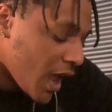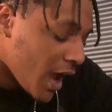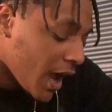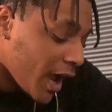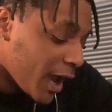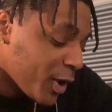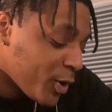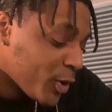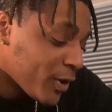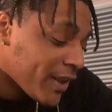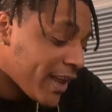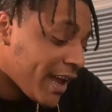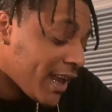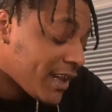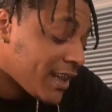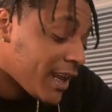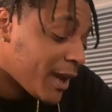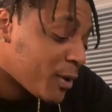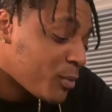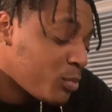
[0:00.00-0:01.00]
I ain't gonna lie, I
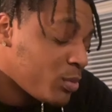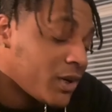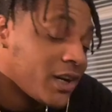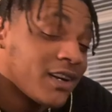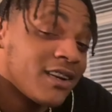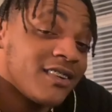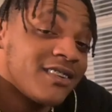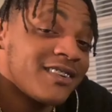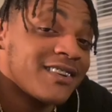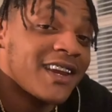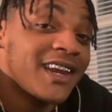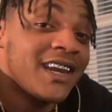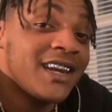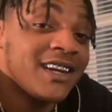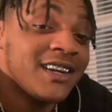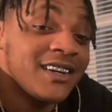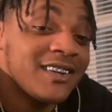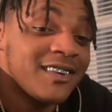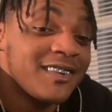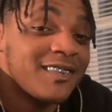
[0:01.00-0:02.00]
like brown
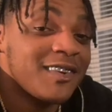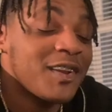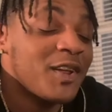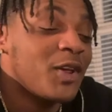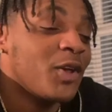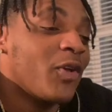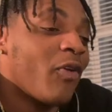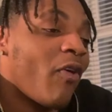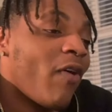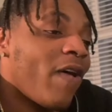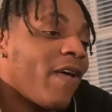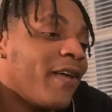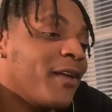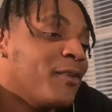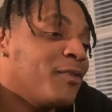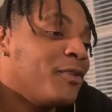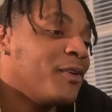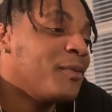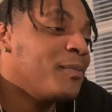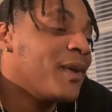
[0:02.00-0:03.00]
skin. You
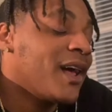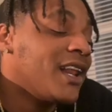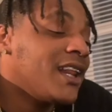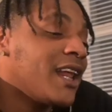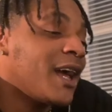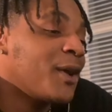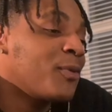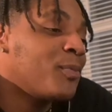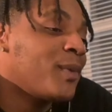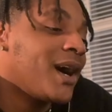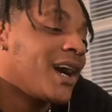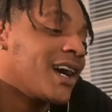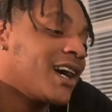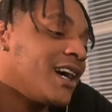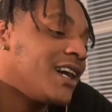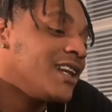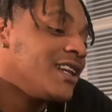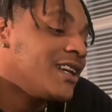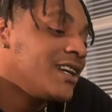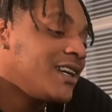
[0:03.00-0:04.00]
feel me? I like my yeah.
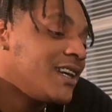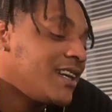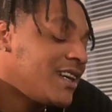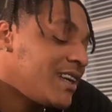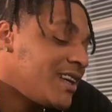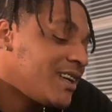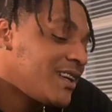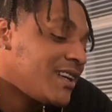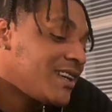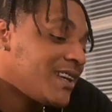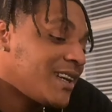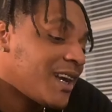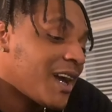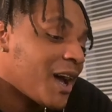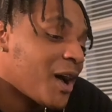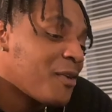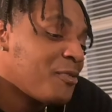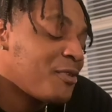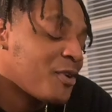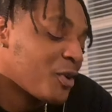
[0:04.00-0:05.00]
color.
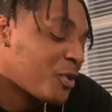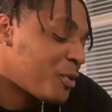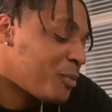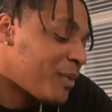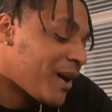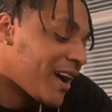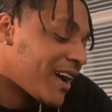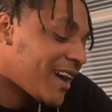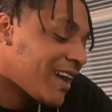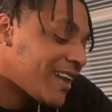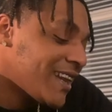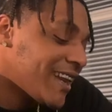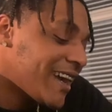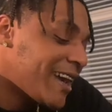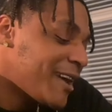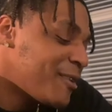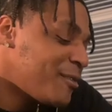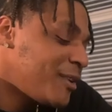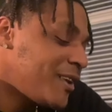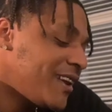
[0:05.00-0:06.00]
I fuck with my color
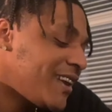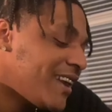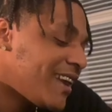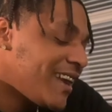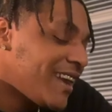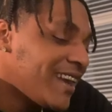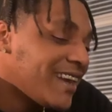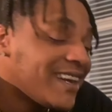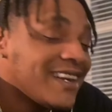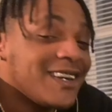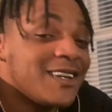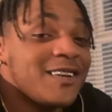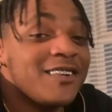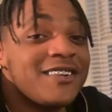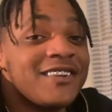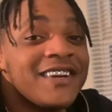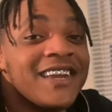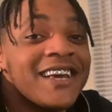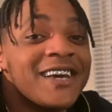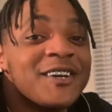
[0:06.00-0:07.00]
heavy. Period.
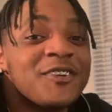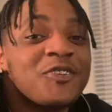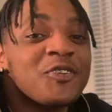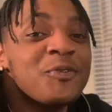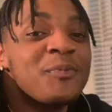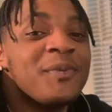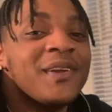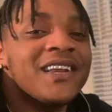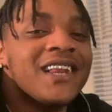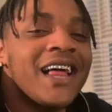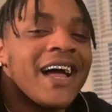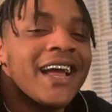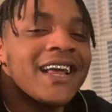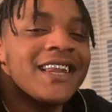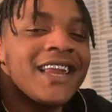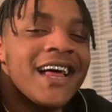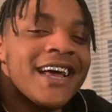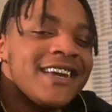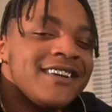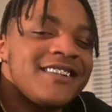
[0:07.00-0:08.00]
Niggas who be like
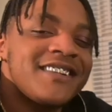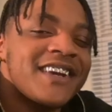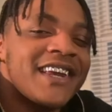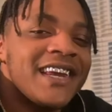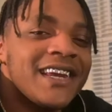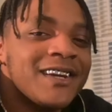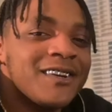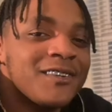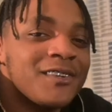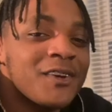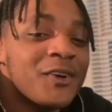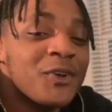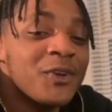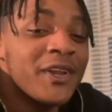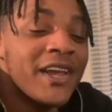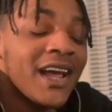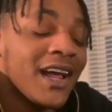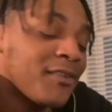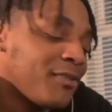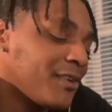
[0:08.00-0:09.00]
light skins
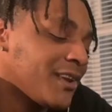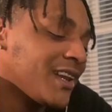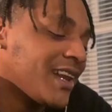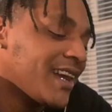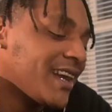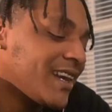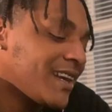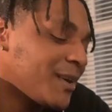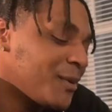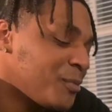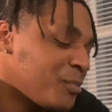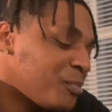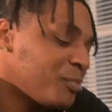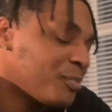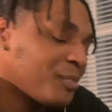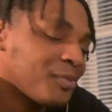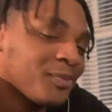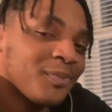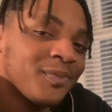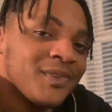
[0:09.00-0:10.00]
only. I feel like I don't
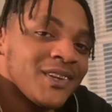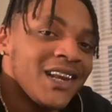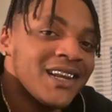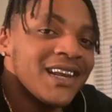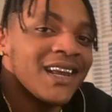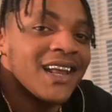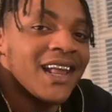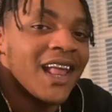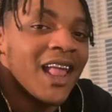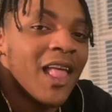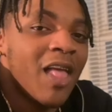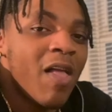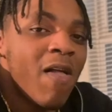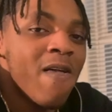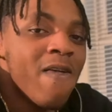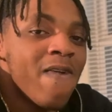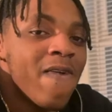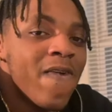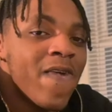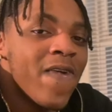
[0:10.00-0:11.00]
like the dudes that be like
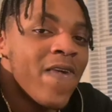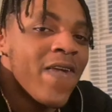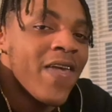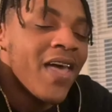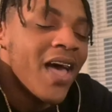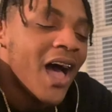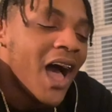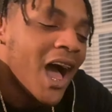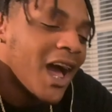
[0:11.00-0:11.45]
light skins only.